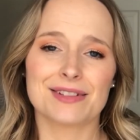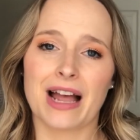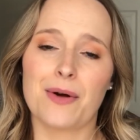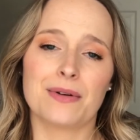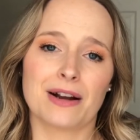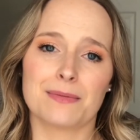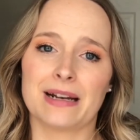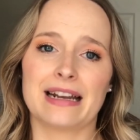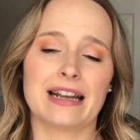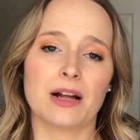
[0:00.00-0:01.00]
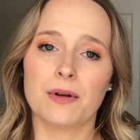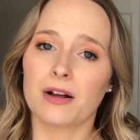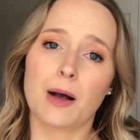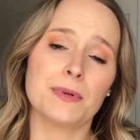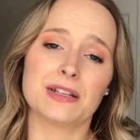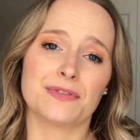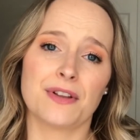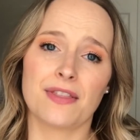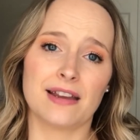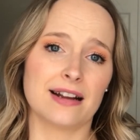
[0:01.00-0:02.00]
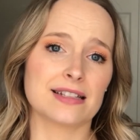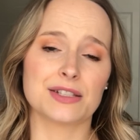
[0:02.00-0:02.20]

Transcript: I would recommend getting a couple different things,